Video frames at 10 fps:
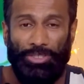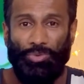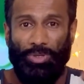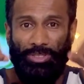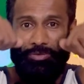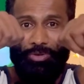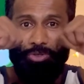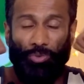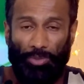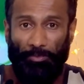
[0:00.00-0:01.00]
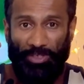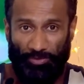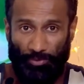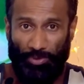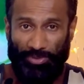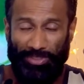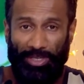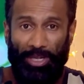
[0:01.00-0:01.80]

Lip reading: together when you do the face folds.